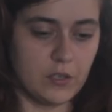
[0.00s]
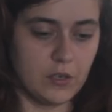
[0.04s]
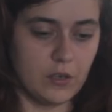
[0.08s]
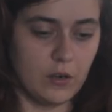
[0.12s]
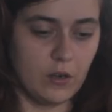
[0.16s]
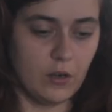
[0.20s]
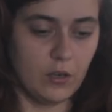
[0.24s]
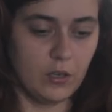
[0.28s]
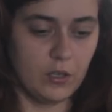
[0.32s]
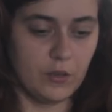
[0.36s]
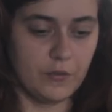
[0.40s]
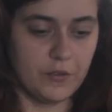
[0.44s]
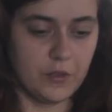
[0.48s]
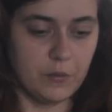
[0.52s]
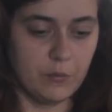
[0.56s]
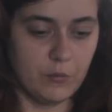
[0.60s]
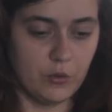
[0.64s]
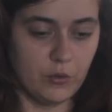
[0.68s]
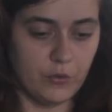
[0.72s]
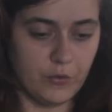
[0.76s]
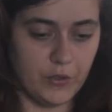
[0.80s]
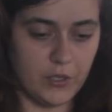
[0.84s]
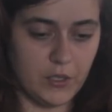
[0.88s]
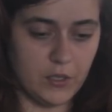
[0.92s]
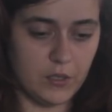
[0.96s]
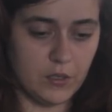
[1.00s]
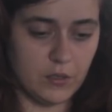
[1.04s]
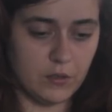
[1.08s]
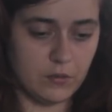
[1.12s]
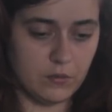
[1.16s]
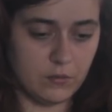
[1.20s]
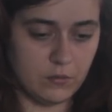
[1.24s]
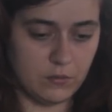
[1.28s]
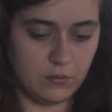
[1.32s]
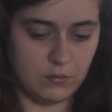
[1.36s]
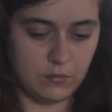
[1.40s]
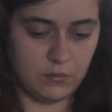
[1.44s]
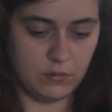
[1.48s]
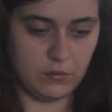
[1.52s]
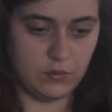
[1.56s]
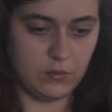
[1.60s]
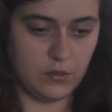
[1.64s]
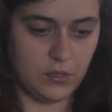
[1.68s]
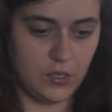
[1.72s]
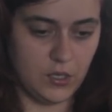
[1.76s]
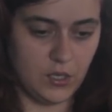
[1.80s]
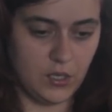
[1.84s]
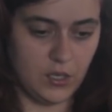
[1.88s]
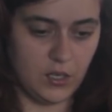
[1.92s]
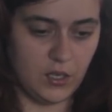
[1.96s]
all of the movie,
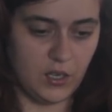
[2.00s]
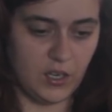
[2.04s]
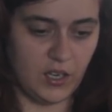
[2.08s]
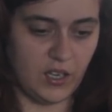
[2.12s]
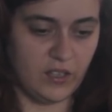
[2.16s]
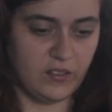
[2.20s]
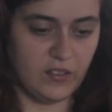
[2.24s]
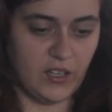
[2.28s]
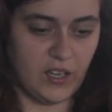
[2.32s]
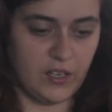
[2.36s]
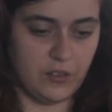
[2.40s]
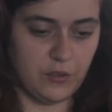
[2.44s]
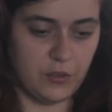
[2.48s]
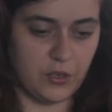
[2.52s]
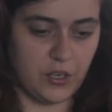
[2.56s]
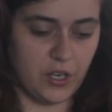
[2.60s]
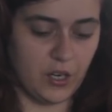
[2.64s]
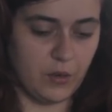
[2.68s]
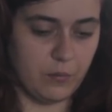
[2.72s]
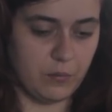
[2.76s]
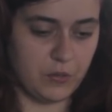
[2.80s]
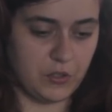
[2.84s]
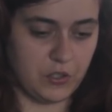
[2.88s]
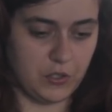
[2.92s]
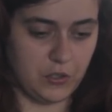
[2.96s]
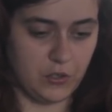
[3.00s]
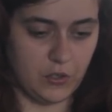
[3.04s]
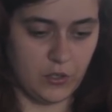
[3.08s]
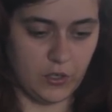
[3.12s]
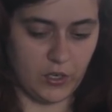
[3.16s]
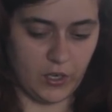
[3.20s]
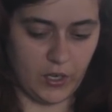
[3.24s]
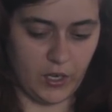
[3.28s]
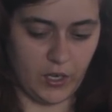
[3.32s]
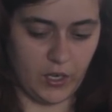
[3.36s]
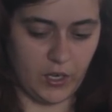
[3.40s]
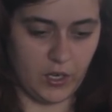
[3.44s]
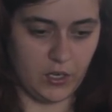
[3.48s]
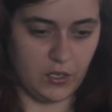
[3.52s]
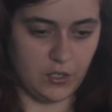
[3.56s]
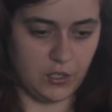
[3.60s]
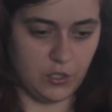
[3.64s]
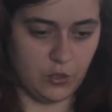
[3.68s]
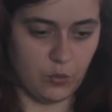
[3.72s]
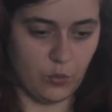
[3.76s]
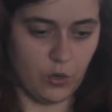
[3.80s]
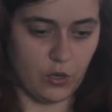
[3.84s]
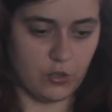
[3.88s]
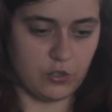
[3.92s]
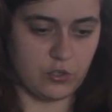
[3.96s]
and then you come here and you
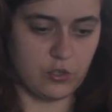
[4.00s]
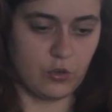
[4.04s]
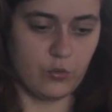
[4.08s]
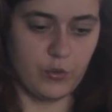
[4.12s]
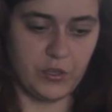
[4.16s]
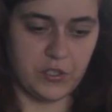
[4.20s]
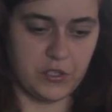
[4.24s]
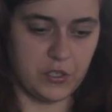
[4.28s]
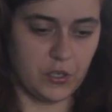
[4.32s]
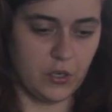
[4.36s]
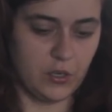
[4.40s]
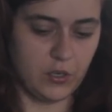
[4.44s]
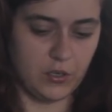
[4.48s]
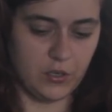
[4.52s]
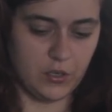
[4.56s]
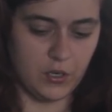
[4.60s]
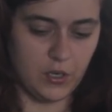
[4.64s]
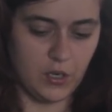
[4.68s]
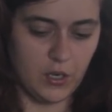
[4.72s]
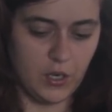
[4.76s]
also return,